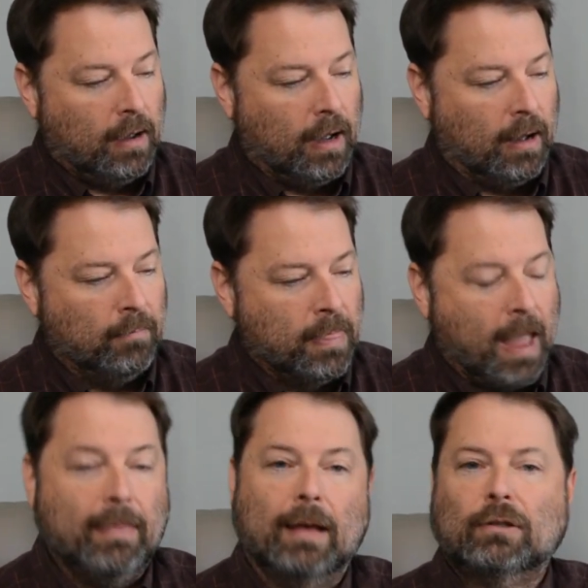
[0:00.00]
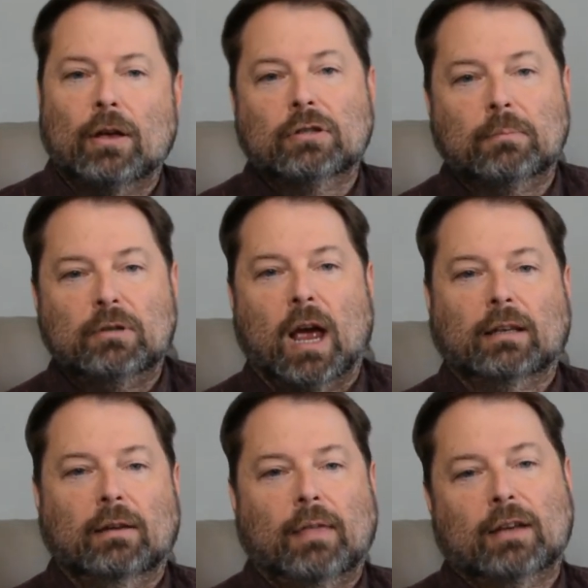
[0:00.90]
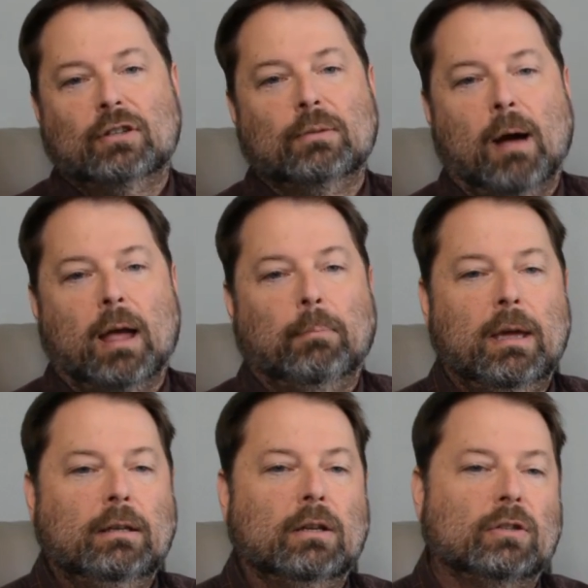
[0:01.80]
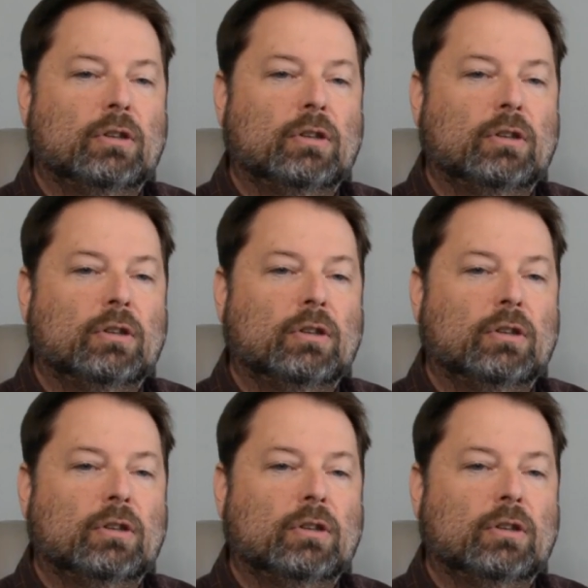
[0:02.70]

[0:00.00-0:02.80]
Uh, and that's all subjective. That's just my opinion.